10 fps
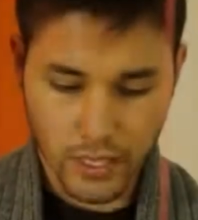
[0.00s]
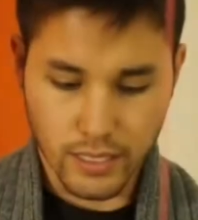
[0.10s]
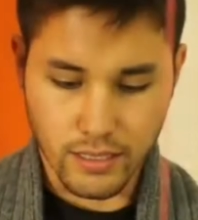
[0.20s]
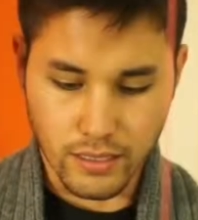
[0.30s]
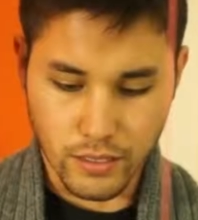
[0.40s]

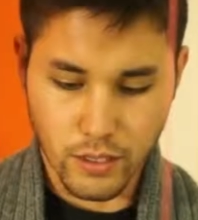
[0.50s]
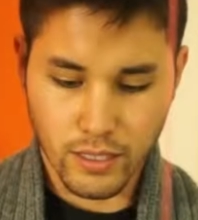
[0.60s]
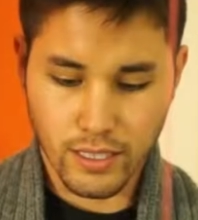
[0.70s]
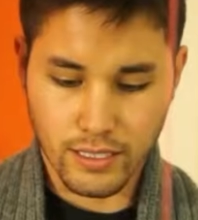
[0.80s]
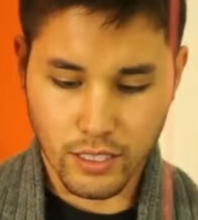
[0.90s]
Jason, you
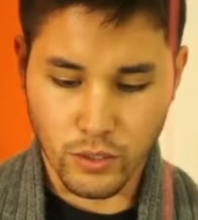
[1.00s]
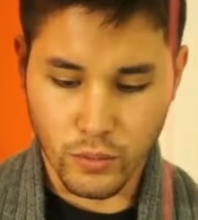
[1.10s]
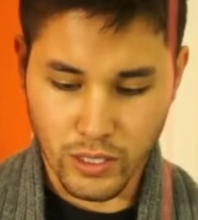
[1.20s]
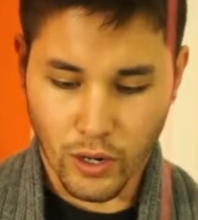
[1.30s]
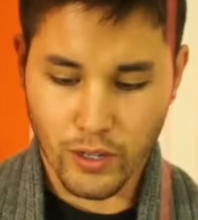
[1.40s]
look like such a
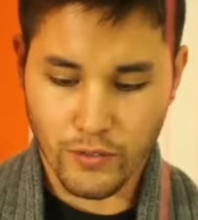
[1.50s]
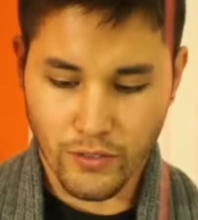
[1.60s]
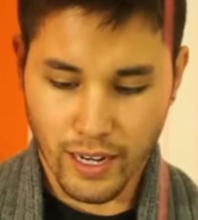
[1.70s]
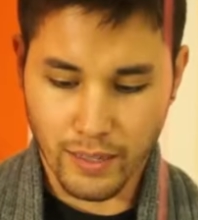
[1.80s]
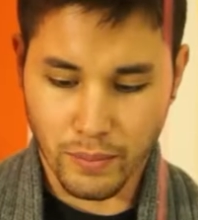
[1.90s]
retarded
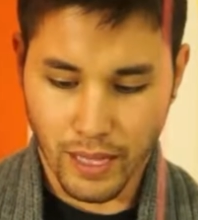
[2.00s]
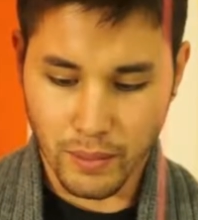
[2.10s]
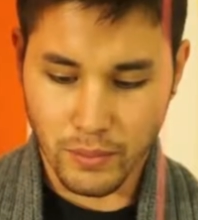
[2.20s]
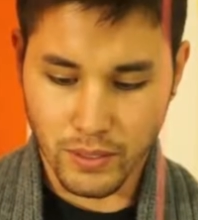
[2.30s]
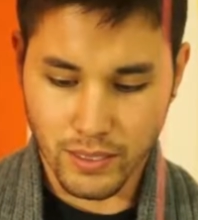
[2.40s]
faggot
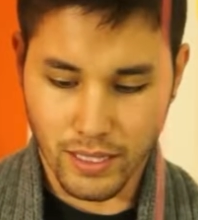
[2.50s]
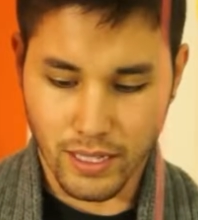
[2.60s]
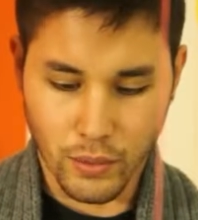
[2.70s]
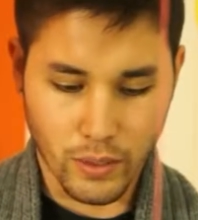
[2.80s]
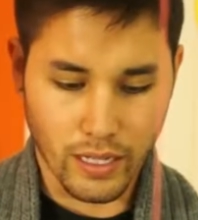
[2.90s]
platypus
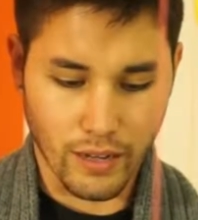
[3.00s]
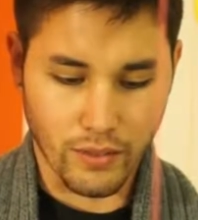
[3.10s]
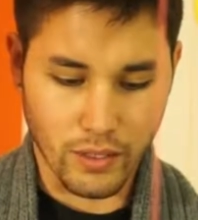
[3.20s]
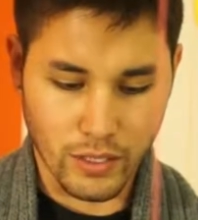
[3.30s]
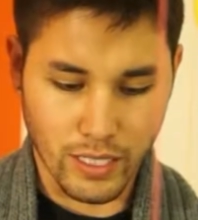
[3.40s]
and no one can
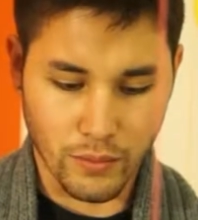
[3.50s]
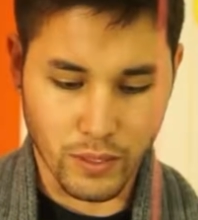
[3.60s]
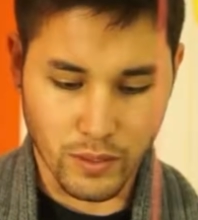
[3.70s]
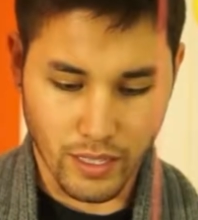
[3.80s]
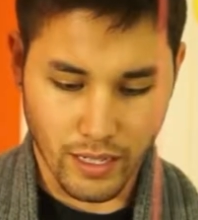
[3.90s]
ever understand what
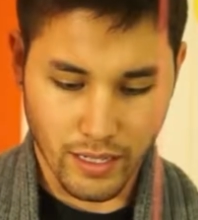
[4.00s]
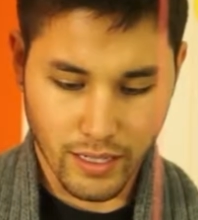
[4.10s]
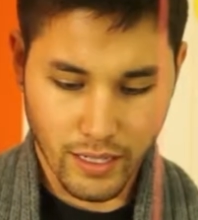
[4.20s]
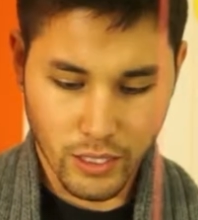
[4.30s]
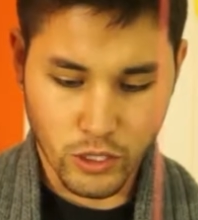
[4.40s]
you say.
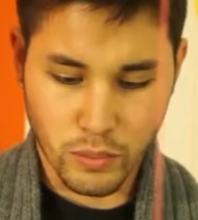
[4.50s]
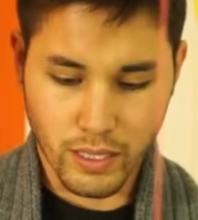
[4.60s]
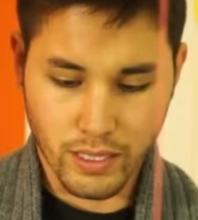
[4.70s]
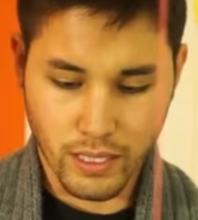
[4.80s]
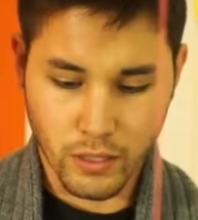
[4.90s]
You
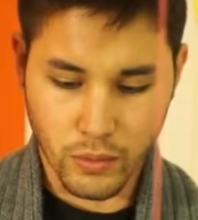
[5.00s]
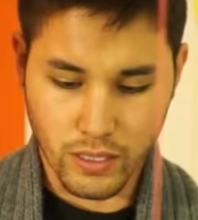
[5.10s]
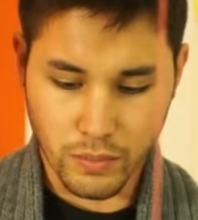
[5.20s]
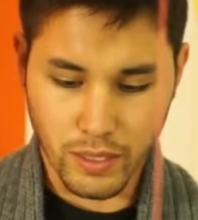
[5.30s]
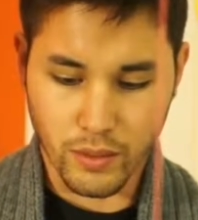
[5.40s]
speak like you
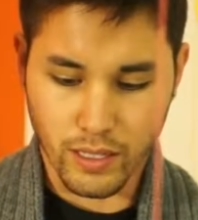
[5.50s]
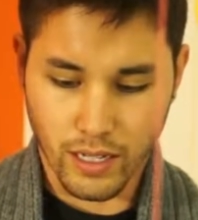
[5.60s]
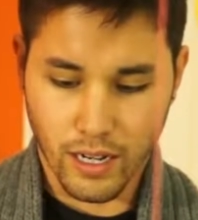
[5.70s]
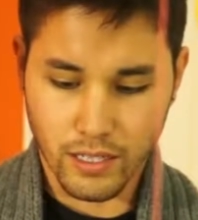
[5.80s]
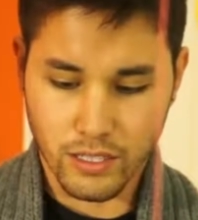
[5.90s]
would speak with a
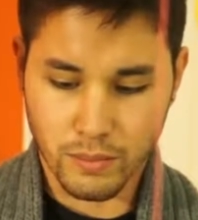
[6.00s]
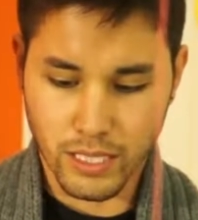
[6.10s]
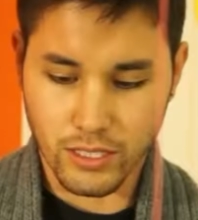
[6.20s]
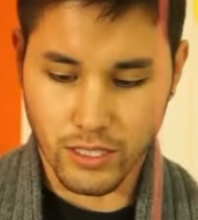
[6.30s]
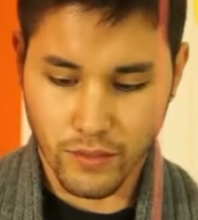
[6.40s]
cock sh
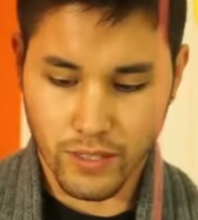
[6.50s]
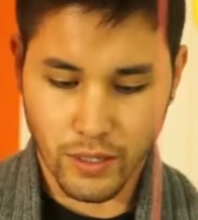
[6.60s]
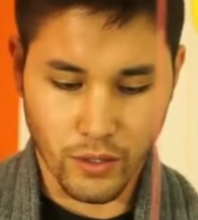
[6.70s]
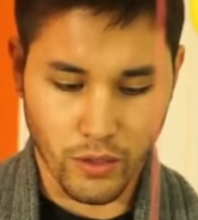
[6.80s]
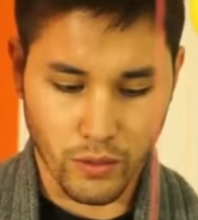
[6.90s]
being shoved
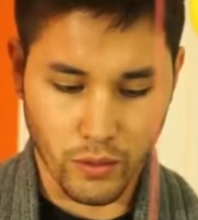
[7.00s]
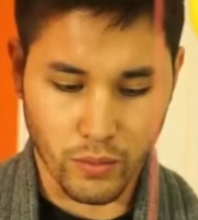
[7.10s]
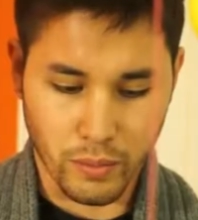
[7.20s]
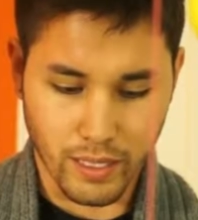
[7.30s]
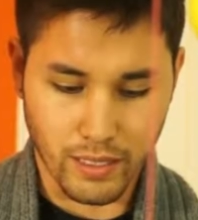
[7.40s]
down your throat
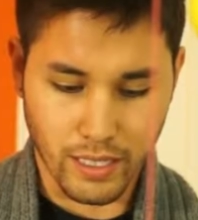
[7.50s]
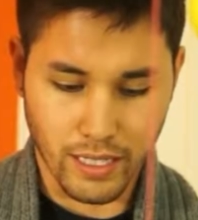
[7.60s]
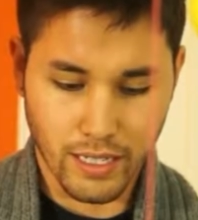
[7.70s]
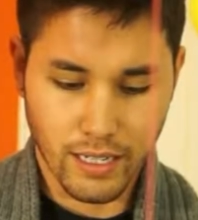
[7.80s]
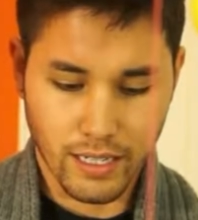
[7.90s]

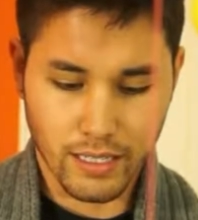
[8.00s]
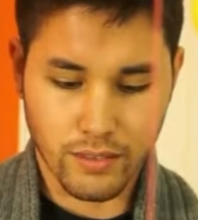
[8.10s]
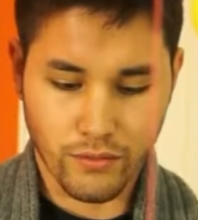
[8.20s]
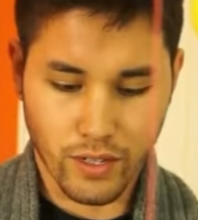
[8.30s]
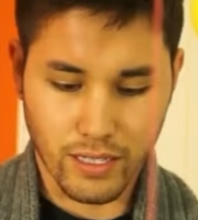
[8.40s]
repeatedly. Get
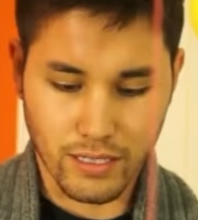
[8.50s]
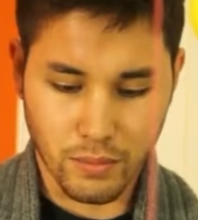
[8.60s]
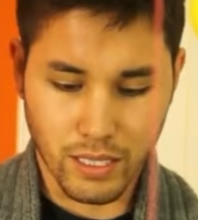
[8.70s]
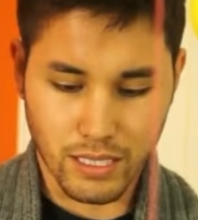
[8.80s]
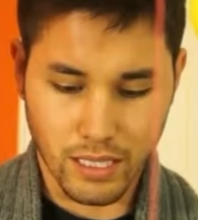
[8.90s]
some fucking
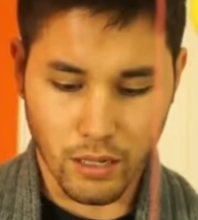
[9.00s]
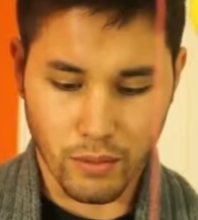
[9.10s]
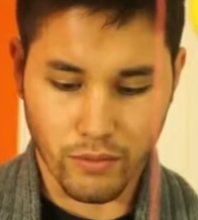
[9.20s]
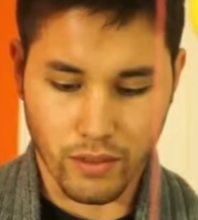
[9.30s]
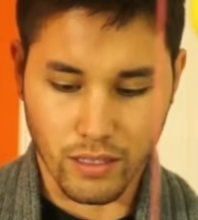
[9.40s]
speech
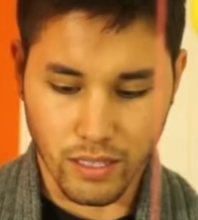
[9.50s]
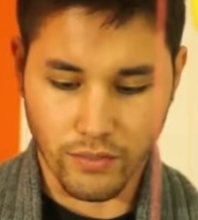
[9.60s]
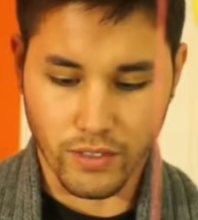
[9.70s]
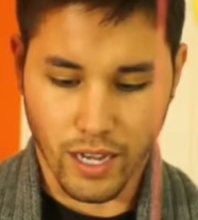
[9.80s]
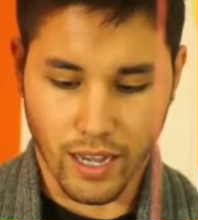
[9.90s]
therapy for the
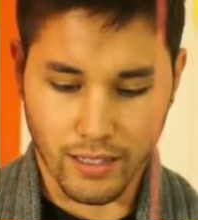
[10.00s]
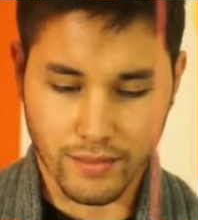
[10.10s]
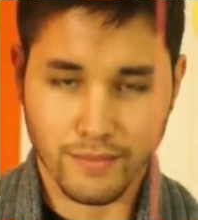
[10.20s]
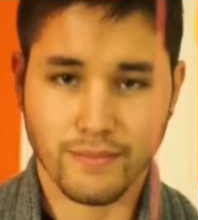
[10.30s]
love of God.